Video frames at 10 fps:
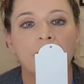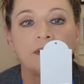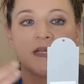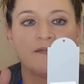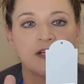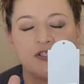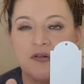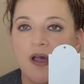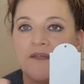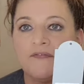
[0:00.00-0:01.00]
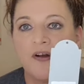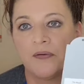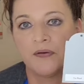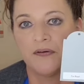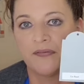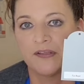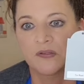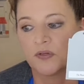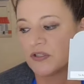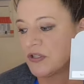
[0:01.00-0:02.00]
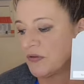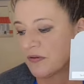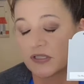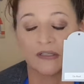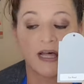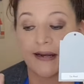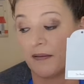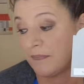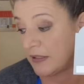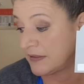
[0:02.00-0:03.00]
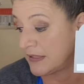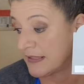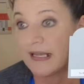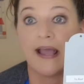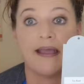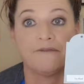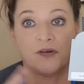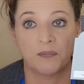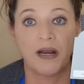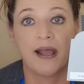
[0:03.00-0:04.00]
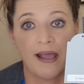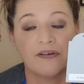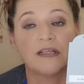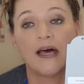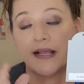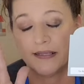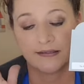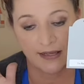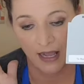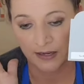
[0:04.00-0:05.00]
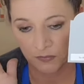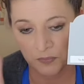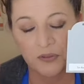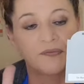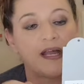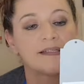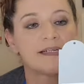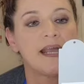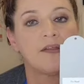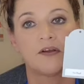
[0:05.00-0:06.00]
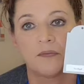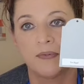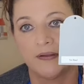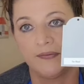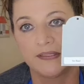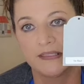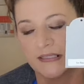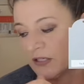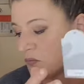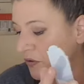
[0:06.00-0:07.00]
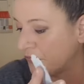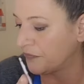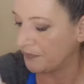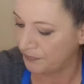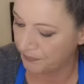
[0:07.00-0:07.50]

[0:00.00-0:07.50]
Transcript: I believe I do have a photo of this one too. There's a lot. I didn't say I have photo, but I have a lot. I, I will put that together, but this is tin roof.